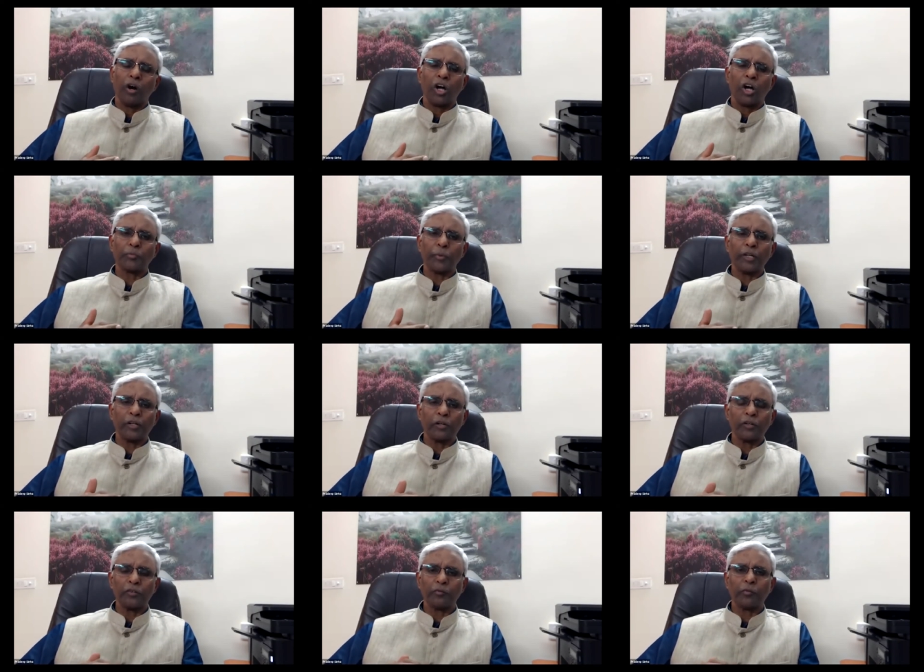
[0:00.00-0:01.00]

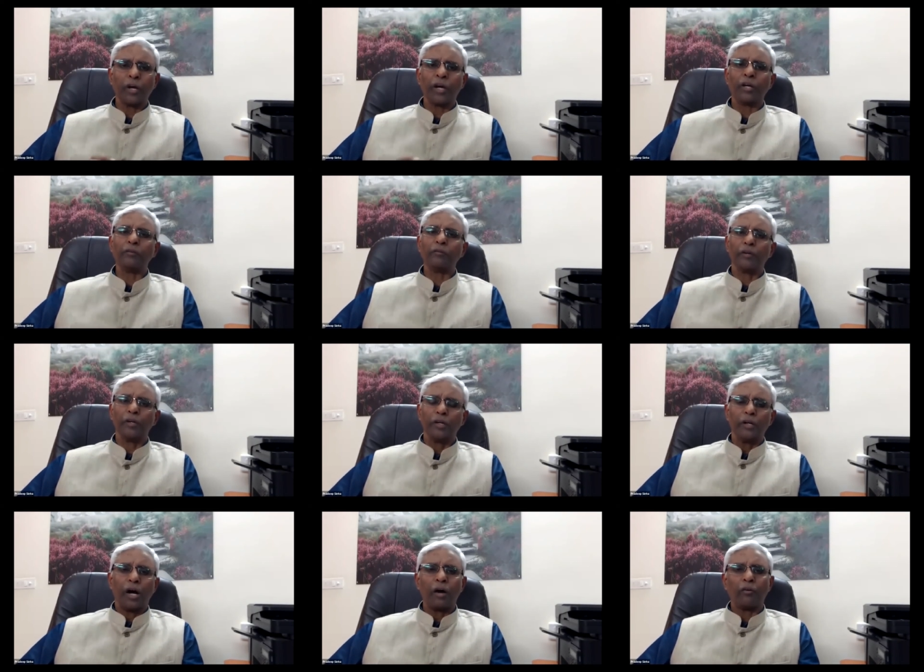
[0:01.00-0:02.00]
hospitals where
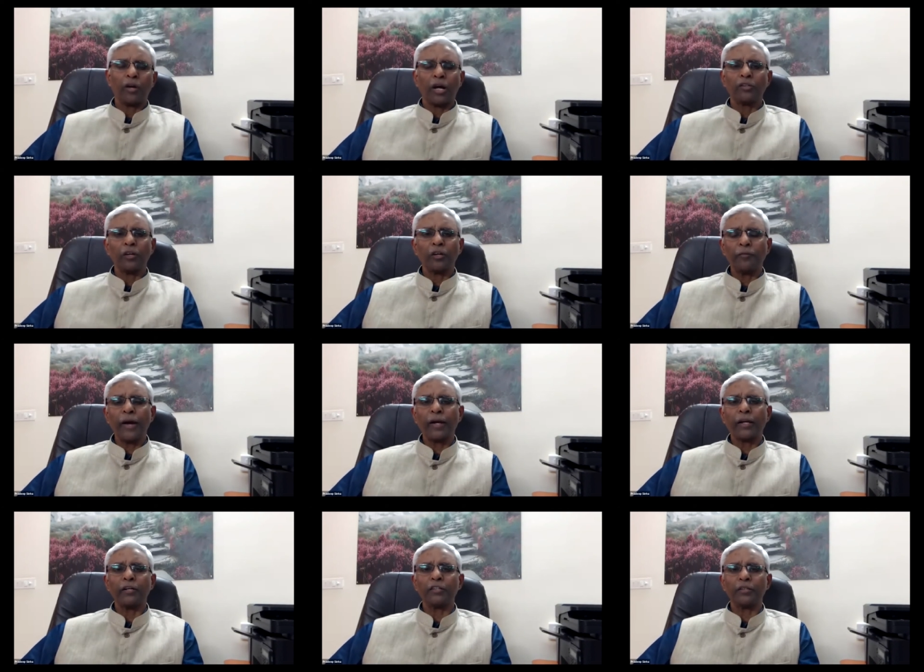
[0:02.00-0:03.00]
our other
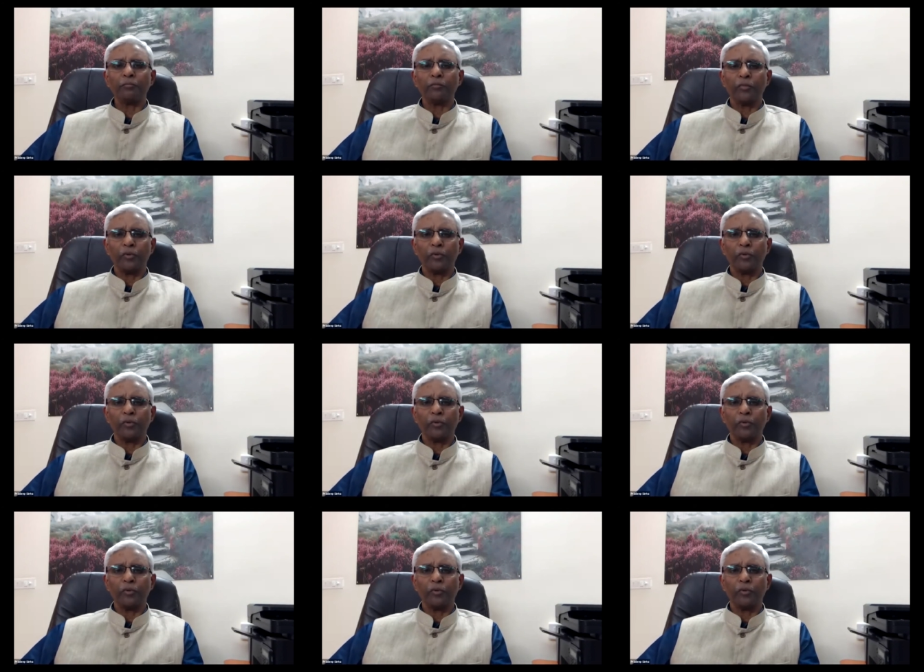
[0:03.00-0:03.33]
faculty,